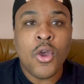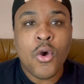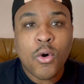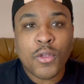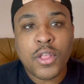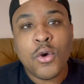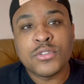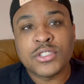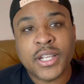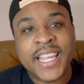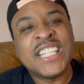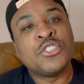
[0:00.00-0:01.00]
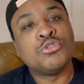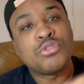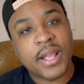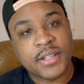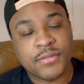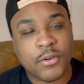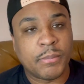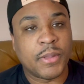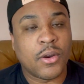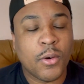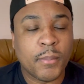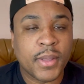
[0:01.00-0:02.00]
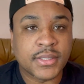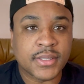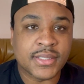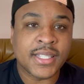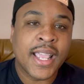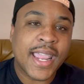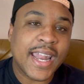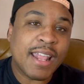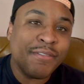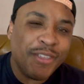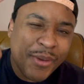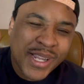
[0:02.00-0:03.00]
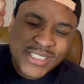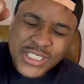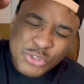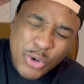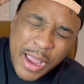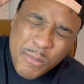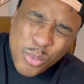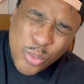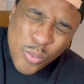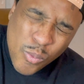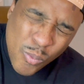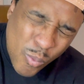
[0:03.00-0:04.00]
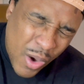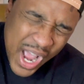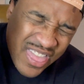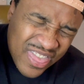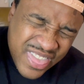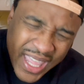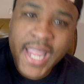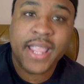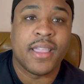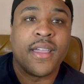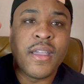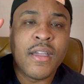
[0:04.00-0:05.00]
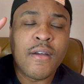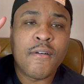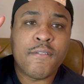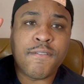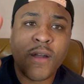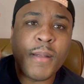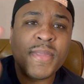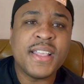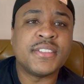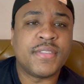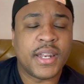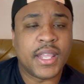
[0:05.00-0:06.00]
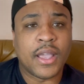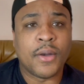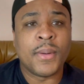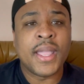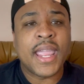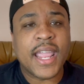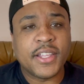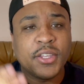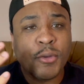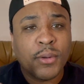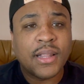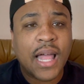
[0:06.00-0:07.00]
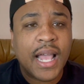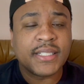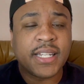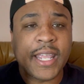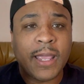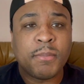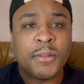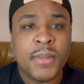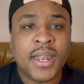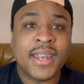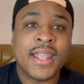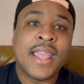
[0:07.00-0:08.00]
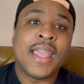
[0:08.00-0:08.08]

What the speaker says: or those looking to transform their own business. And if you can just grab one thing from this video and utilize and implement it,